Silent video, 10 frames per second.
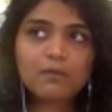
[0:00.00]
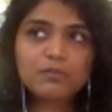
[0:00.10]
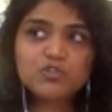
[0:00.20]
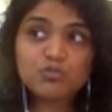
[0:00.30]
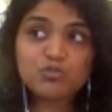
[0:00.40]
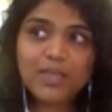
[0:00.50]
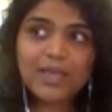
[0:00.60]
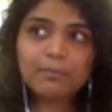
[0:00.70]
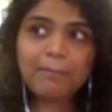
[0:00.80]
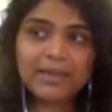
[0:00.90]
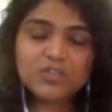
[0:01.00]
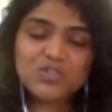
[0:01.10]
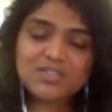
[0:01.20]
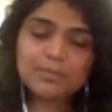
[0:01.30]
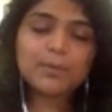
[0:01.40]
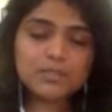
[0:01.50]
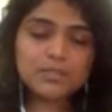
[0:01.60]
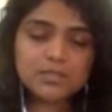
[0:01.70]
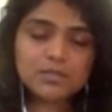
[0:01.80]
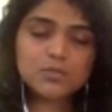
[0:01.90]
which you can manage as a person,